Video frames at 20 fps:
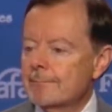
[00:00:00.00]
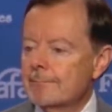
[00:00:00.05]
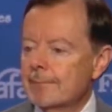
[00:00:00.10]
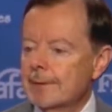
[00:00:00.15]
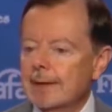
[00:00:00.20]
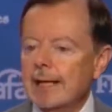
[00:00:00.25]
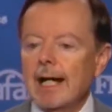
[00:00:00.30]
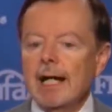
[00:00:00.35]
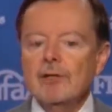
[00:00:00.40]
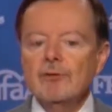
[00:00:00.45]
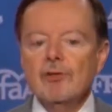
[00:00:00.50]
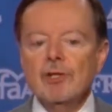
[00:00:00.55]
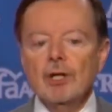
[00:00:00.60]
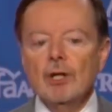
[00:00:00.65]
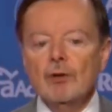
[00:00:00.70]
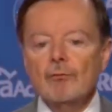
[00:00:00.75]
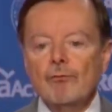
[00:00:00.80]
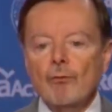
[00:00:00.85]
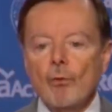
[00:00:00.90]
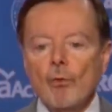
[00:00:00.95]
The
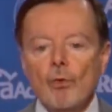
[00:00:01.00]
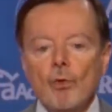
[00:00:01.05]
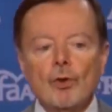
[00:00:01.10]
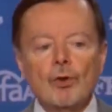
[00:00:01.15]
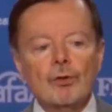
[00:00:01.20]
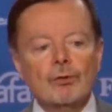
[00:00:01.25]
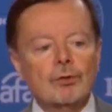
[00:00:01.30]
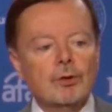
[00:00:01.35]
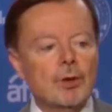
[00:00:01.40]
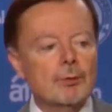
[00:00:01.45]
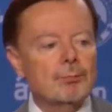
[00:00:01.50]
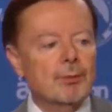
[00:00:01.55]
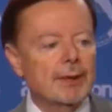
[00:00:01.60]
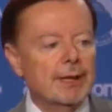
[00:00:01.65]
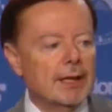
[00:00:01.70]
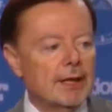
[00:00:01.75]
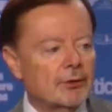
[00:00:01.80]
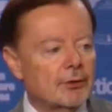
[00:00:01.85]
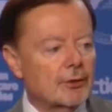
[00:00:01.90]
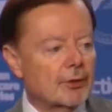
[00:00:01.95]
idea of ordered liberty
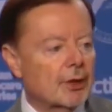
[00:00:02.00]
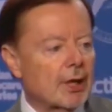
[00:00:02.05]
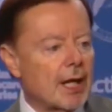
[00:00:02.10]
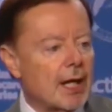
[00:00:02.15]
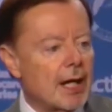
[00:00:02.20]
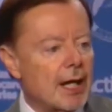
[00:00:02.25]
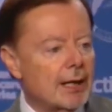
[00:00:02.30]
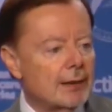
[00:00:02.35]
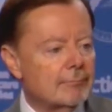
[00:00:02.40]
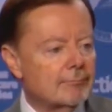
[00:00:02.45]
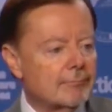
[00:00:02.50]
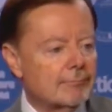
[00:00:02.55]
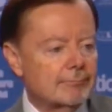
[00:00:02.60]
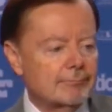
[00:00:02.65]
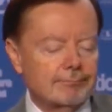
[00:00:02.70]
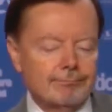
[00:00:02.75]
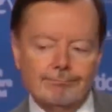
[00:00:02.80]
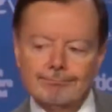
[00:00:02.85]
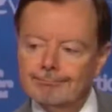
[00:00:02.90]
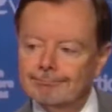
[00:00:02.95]
under God?
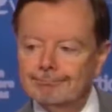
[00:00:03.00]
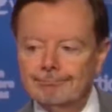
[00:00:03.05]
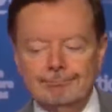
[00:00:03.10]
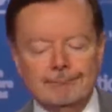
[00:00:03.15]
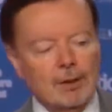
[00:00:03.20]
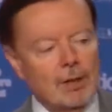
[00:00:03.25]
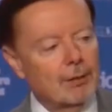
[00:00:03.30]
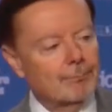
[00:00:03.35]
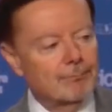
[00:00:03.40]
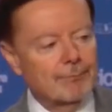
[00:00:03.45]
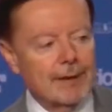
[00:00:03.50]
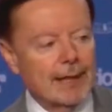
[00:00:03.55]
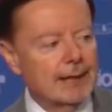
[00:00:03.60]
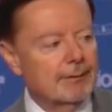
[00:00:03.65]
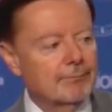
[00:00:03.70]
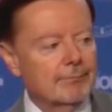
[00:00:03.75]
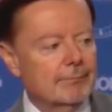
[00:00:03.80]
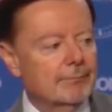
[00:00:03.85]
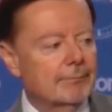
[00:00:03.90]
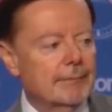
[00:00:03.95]
No, they
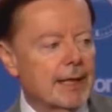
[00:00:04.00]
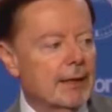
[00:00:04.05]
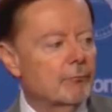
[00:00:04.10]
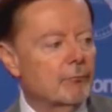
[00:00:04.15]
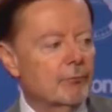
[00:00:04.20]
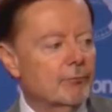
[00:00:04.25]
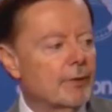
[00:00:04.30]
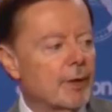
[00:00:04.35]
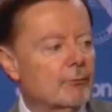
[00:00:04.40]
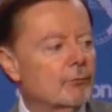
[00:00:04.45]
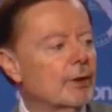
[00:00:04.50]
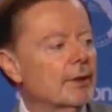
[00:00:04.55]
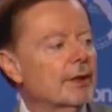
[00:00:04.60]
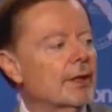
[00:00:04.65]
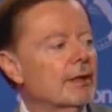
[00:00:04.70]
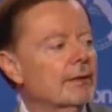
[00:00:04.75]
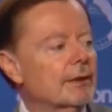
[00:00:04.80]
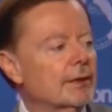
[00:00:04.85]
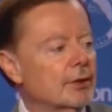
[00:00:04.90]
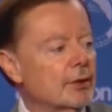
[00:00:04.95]
want
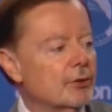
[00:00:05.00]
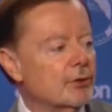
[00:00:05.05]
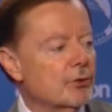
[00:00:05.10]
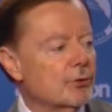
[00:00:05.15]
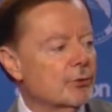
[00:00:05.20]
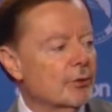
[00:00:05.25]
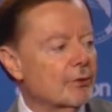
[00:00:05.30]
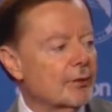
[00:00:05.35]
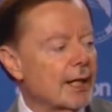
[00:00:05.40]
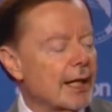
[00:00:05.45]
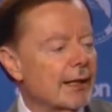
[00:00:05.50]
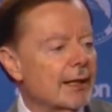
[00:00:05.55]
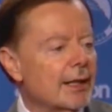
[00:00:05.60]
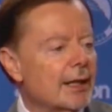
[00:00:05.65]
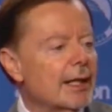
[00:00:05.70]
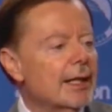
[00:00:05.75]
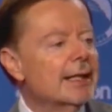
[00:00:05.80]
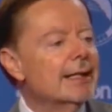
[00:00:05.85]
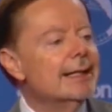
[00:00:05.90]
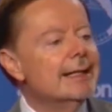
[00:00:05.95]
nothing to do with that.
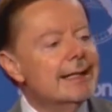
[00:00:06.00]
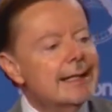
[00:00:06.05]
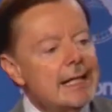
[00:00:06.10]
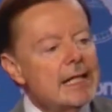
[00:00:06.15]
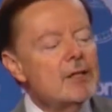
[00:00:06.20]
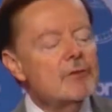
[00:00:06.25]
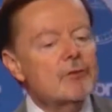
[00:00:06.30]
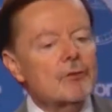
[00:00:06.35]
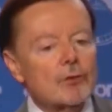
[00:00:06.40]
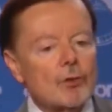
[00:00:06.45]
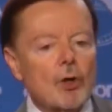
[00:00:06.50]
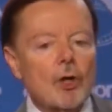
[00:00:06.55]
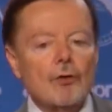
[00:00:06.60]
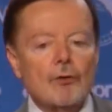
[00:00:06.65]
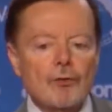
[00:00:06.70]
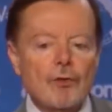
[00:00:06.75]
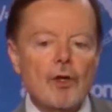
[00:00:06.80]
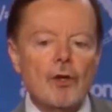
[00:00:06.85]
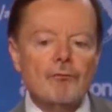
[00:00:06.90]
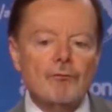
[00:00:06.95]
Neither are
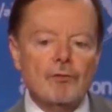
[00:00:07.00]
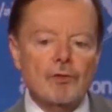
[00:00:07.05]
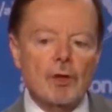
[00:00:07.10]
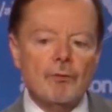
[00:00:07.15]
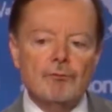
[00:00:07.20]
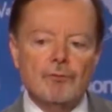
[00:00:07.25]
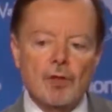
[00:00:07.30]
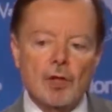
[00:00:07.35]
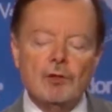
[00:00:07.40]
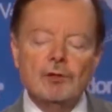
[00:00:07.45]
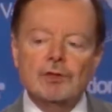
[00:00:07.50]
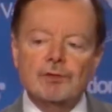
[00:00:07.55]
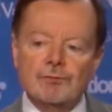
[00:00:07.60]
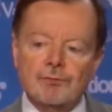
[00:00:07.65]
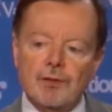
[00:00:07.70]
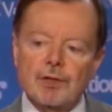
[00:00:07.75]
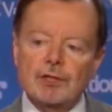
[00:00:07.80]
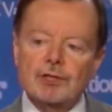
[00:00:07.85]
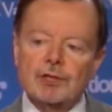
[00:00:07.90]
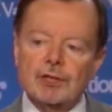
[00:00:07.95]
of those
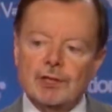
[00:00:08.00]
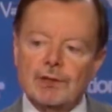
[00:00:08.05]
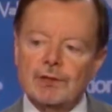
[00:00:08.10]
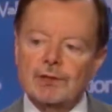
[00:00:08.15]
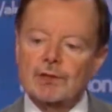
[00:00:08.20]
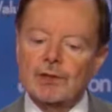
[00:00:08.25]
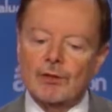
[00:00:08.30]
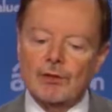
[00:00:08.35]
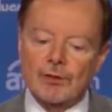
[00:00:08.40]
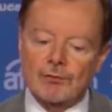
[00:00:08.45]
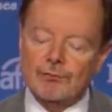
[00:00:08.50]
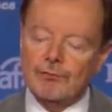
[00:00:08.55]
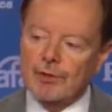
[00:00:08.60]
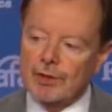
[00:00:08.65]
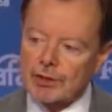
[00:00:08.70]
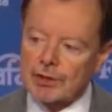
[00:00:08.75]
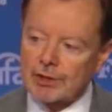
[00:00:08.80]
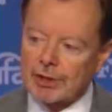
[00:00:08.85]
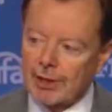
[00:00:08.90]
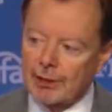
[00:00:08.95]
visions are the
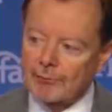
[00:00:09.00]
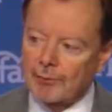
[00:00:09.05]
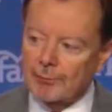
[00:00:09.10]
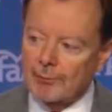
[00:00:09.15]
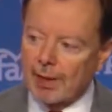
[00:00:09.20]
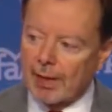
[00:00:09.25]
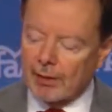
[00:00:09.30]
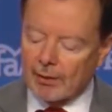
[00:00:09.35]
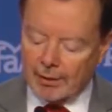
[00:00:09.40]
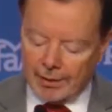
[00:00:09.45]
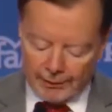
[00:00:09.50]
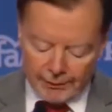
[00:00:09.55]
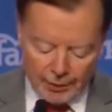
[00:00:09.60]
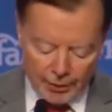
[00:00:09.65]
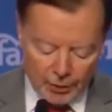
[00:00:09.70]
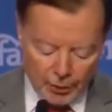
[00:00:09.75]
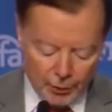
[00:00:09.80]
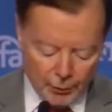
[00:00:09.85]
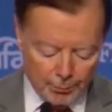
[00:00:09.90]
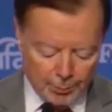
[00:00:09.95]
vision of America
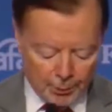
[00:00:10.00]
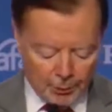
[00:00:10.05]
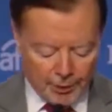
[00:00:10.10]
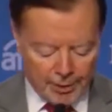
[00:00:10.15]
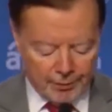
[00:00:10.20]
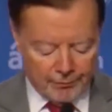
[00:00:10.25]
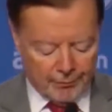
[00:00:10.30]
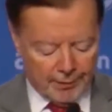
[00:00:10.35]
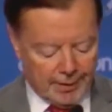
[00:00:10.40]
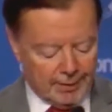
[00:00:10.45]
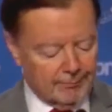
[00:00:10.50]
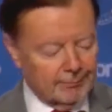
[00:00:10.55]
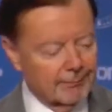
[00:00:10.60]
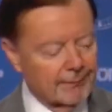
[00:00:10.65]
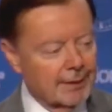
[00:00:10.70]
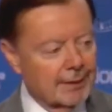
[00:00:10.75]
that you believe in.